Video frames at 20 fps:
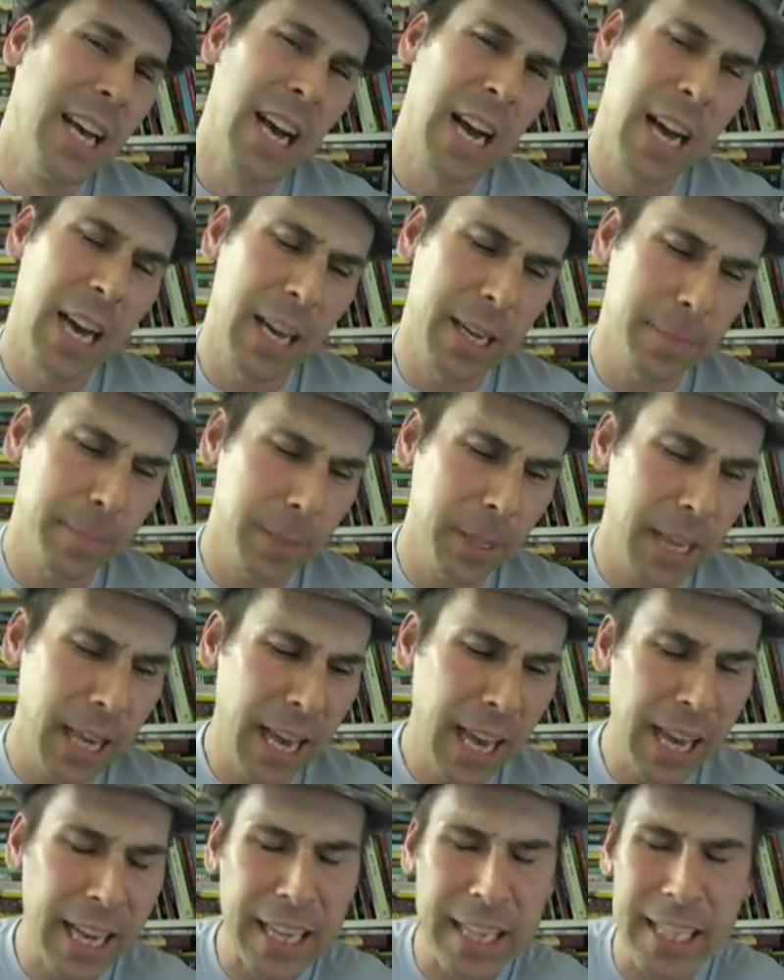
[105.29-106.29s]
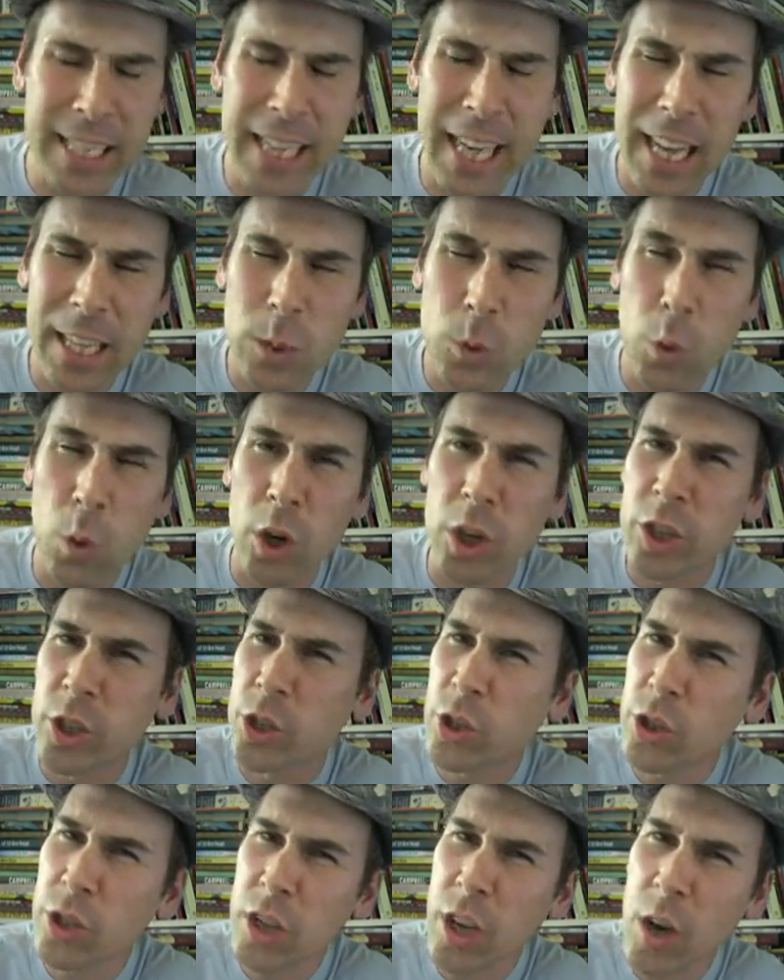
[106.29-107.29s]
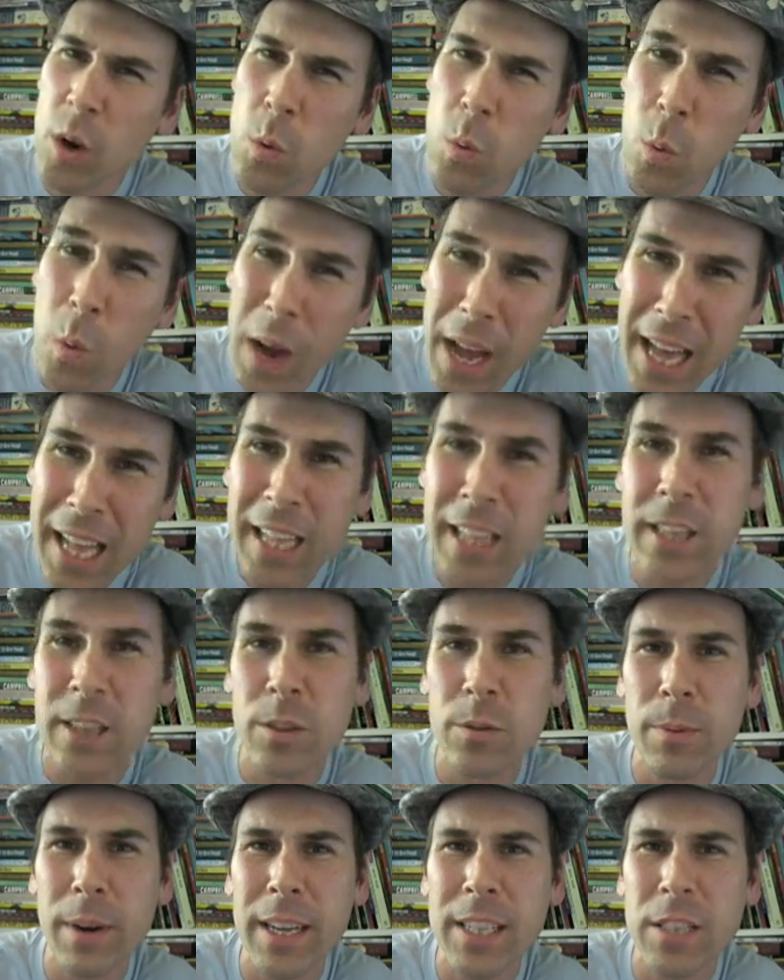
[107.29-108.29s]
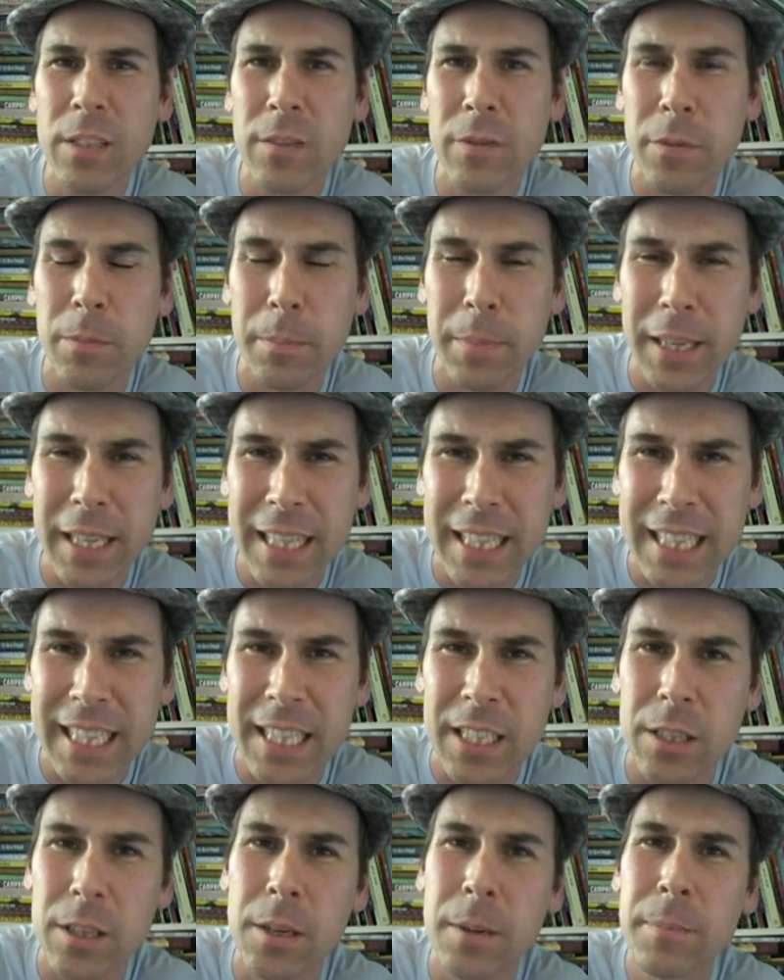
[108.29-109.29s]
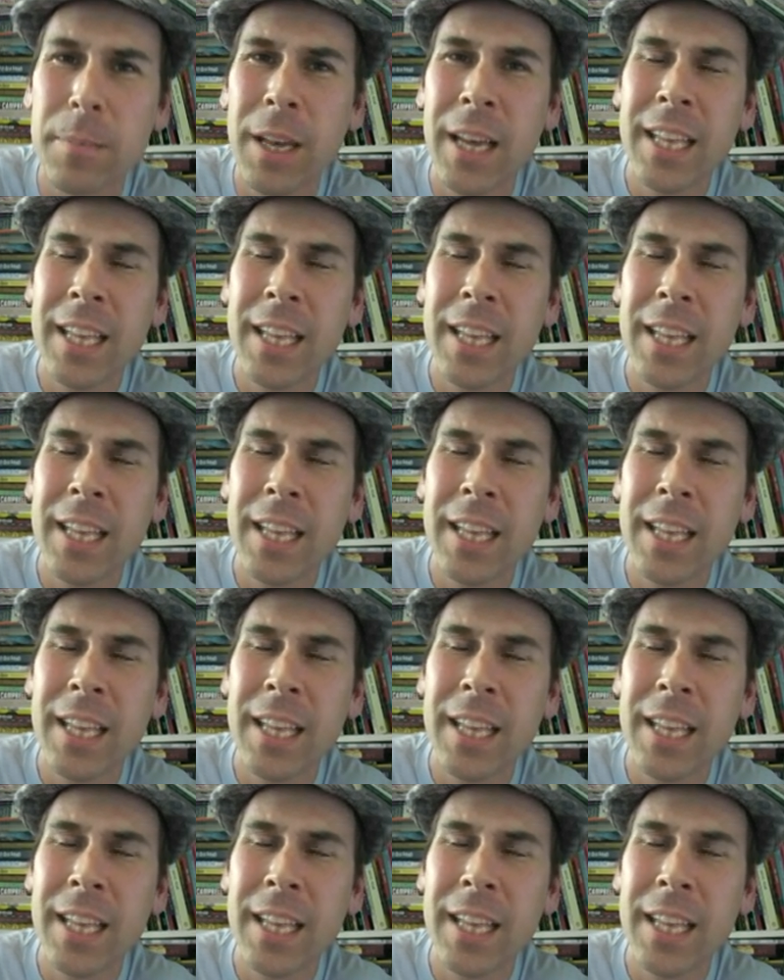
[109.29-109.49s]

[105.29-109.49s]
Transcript: Yeah, because that's worked so well in the rest of the Middle East.